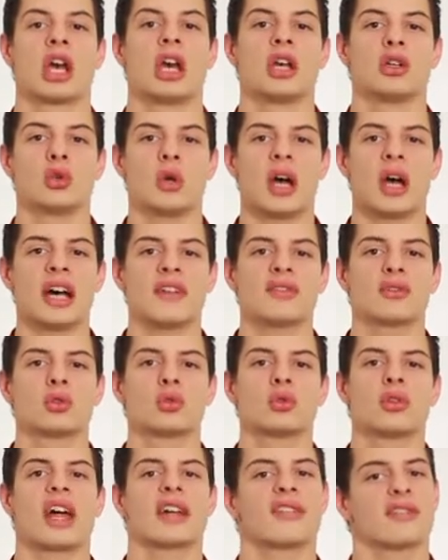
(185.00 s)
You have to
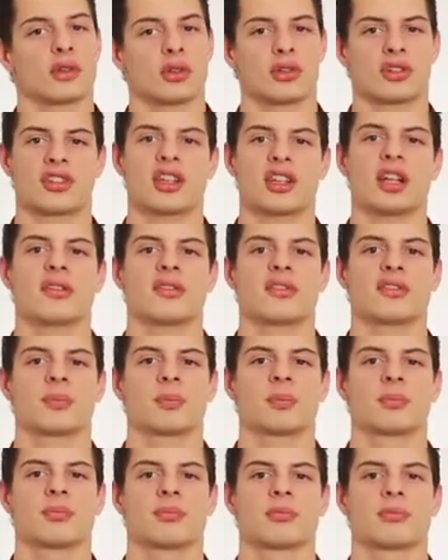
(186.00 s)
do that for yourself.
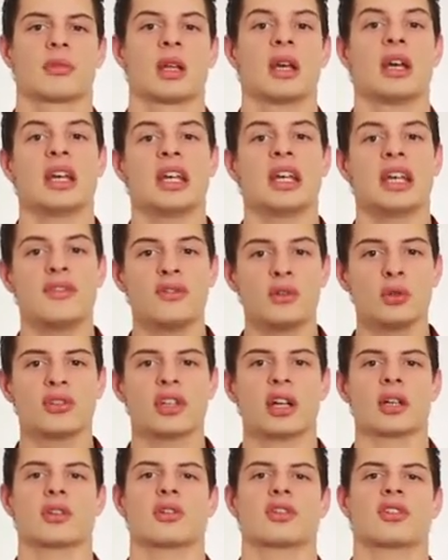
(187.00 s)
If you
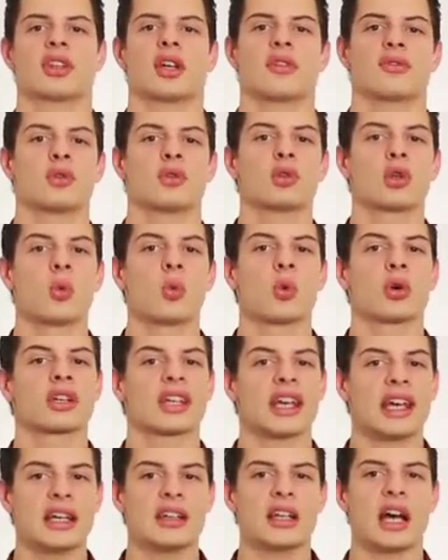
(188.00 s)
tell yourself you can work
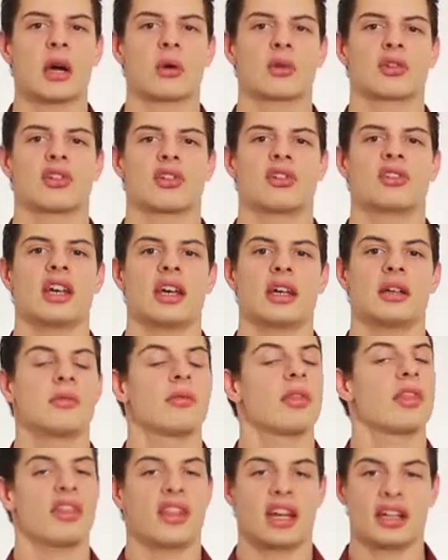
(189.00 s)
8 hours a day,
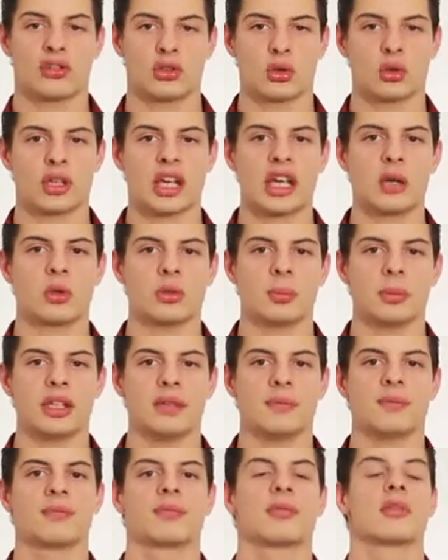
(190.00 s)
that is okay with me.
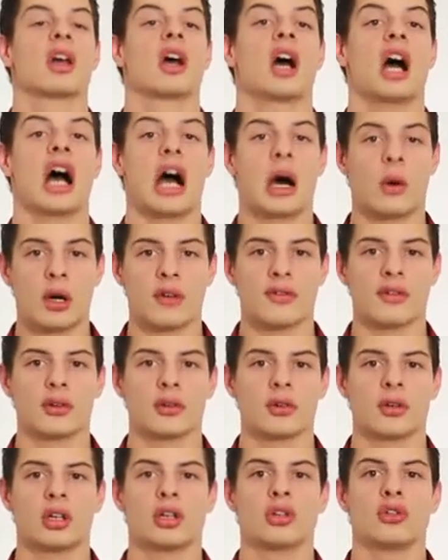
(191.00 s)

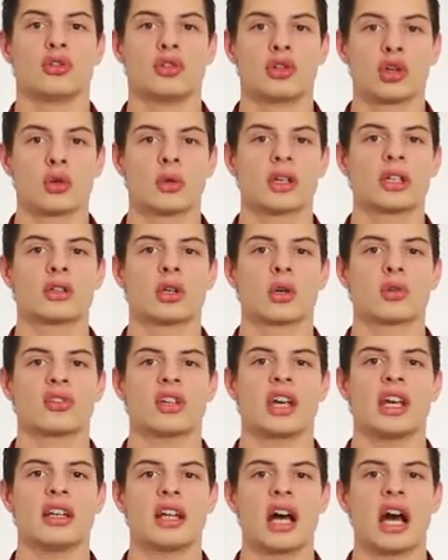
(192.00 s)
However, during those
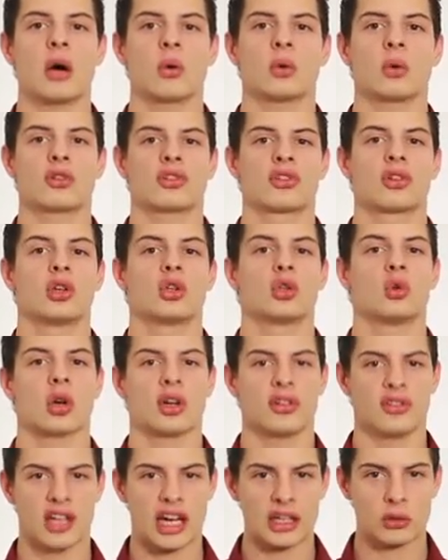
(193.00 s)
8 hours, you are
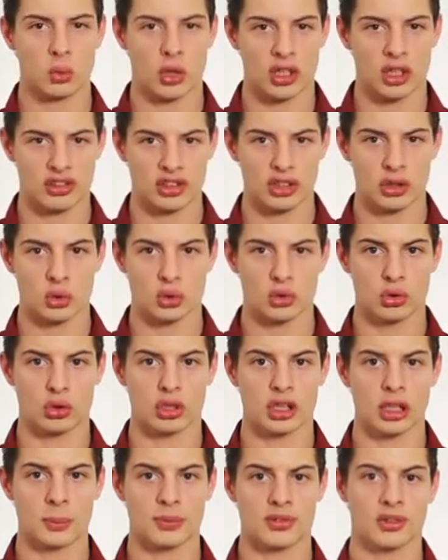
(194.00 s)
not watching YouTube
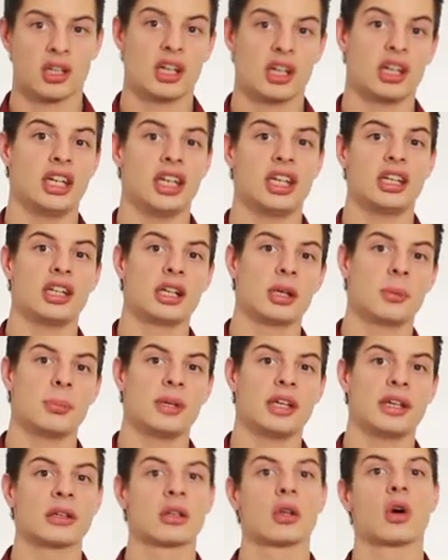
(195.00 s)
clips, eating a
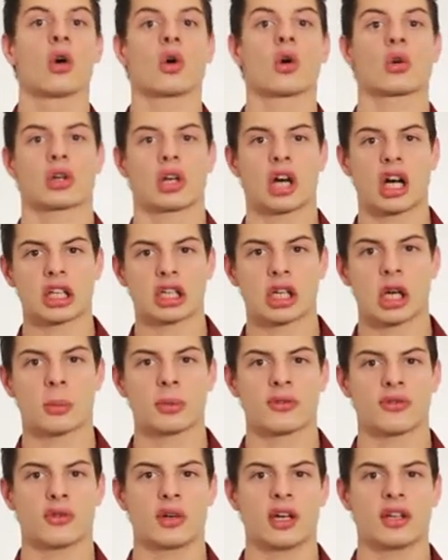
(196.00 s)
meal, or calling up a
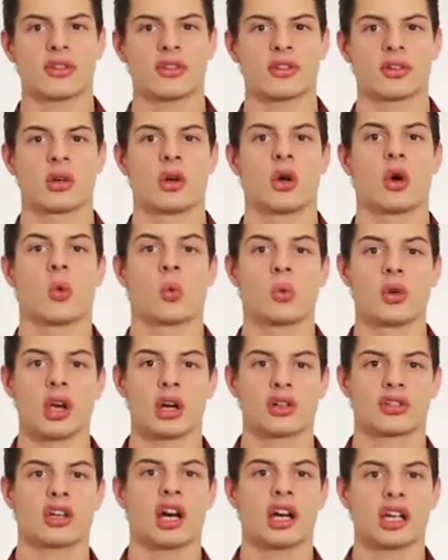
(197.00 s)
friend. We
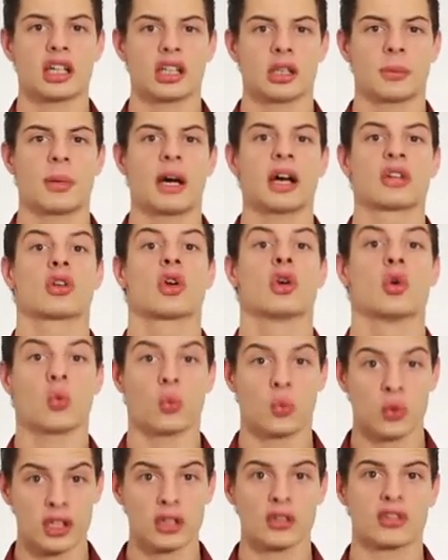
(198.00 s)
are talking about
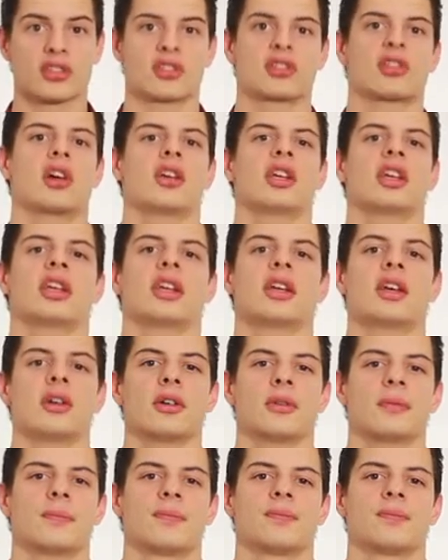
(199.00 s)
real studying here.